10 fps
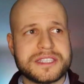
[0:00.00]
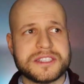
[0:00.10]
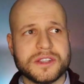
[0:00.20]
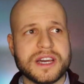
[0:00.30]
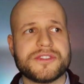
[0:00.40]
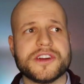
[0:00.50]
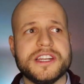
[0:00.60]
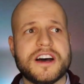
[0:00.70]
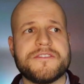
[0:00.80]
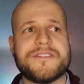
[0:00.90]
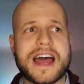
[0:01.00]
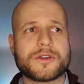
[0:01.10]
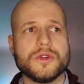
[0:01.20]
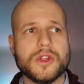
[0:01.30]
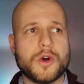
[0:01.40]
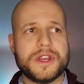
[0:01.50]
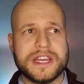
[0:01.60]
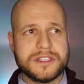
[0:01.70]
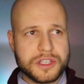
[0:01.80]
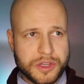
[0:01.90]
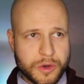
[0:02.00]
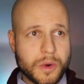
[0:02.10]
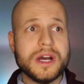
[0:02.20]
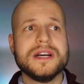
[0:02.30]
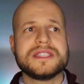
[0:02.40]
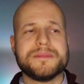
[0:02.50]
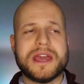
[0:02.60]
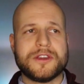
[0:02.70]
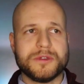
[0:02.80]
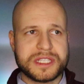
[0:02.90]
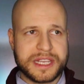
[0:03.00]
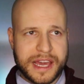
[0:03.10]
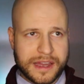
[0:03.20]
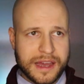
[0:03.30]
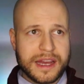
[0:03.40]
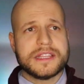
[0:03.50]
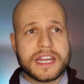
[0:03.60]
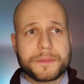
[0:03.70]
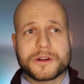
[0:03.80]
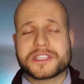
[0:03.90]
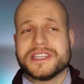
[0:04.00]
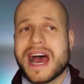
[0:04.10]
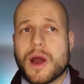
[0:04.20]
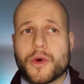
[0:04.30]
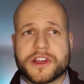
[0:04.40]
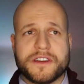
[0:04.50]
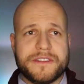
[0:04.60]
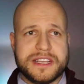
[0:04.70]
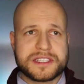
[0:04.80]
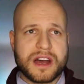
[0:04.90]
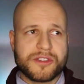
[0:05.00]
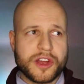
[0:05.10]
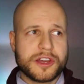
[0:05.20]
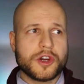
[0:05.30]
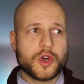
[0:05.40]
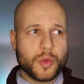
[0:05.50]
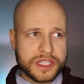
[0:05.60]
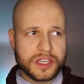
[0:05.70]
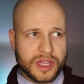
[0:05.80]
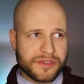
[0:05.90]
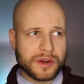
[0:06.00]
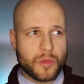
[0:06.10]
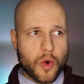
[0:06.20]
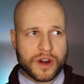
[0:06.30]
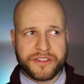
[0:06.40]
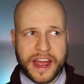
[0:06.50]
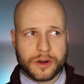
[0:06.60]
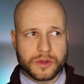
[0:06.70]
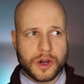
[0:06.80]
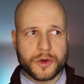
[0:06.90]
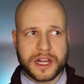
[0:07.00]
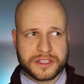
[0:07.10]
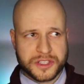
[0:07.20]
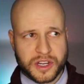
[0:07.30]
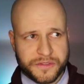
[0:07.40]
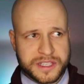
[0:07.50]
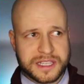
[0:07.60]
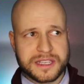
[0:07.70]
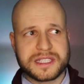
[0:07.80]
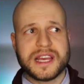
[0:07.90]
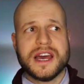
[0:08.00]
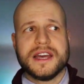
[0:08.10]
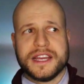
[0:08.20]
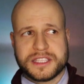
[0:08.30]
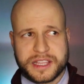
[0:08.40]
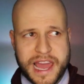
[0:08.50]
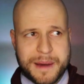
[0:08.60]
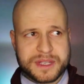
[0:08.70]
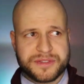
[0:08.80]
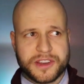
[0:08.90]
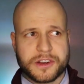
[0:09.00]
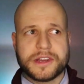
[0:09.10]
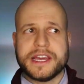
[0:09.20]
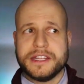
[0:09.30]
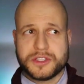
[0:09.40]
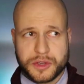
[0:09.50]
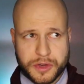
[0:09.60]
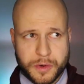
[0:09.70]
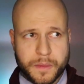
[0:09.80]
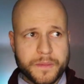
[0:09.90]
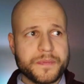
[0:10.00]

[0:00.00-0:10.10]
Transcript: to deliver enough viral load into you to make you sick than a person not wearing a face covering who would deliver more viral load onto surfaces, into the atmosphere, and into you.